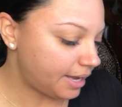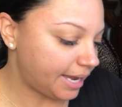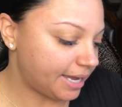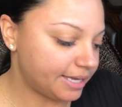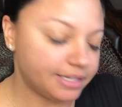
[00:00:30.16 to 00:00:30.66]

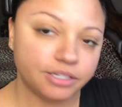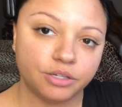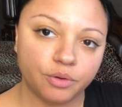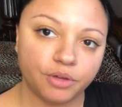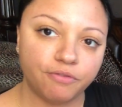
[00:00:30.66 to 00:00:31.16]
And
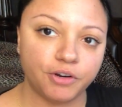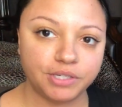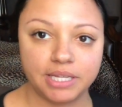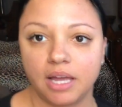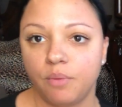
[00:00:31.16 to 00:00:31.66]
so the
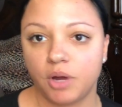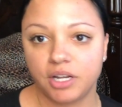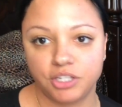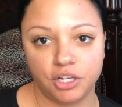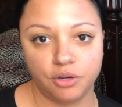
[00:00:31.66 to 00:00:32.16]
first thing I want
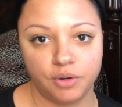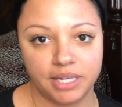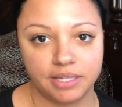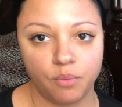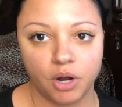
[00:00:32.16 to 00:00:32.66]
to do
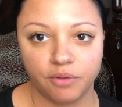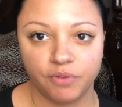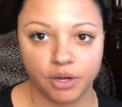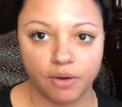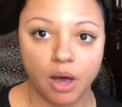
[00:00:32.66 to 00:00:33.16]
is I want to
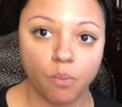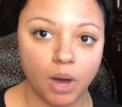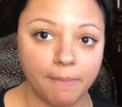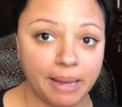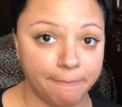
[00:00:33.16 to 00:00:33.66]
figure out
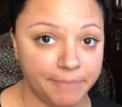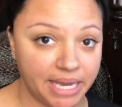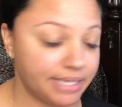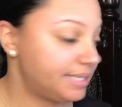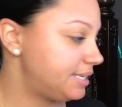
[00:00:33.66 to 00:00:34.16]
what my
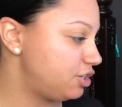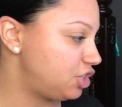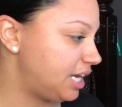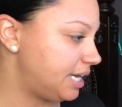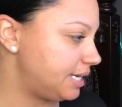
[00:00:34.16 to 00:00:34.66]
base
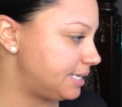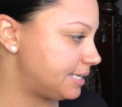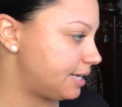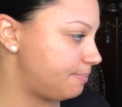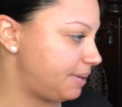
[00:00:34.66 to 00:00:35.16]
shade is
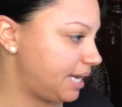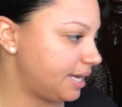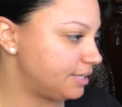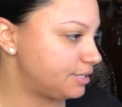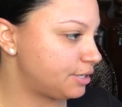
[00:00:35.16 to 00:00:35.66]
going to be.
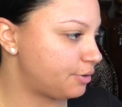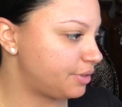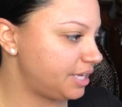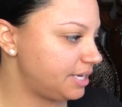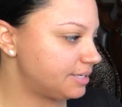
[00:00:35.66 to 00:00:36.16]
And so
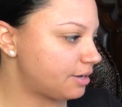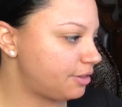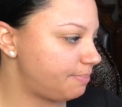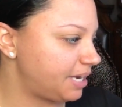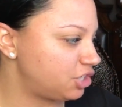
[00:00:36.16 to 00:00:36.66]
these are
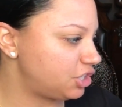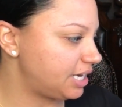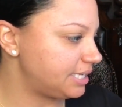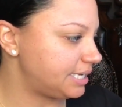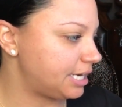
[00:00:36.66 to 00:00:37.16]
the base
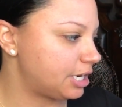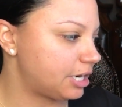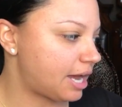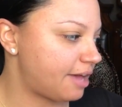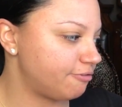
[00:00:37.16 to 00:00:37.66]
shades
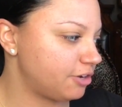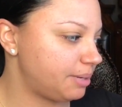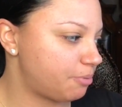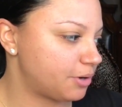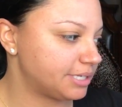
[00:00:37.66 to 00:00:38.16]
here:
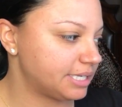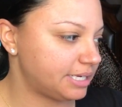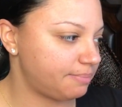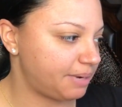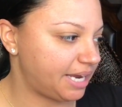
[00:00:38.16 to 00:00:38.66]
ivory,
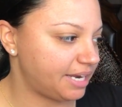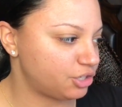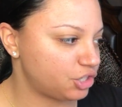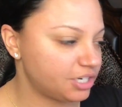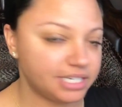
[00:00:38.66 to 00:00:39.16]
porcelain,
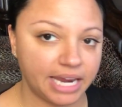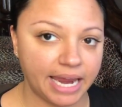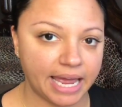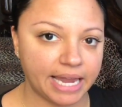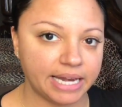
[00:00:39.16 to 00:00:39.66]
beige,
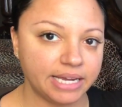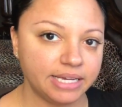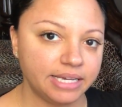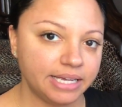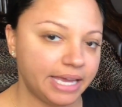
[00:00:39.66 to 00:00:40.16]
tan,
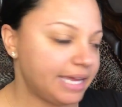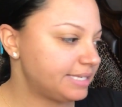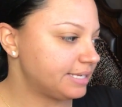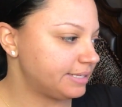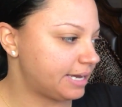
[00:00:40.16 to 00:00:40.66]

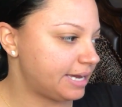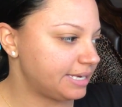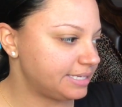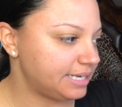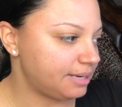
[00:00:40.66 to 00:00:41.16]
hazelnut,
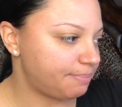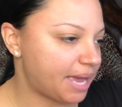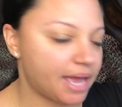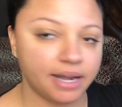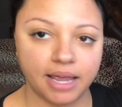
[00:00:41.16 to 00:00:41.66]
deep,
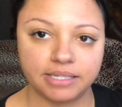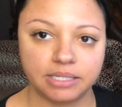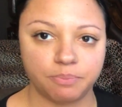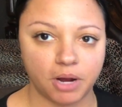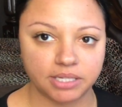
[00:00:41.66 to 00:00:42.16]
and
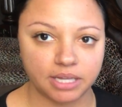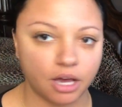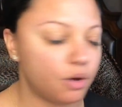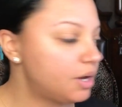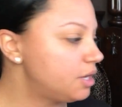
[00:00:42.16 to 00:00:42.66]

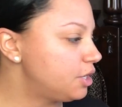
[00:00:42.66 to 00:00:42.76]
espresso.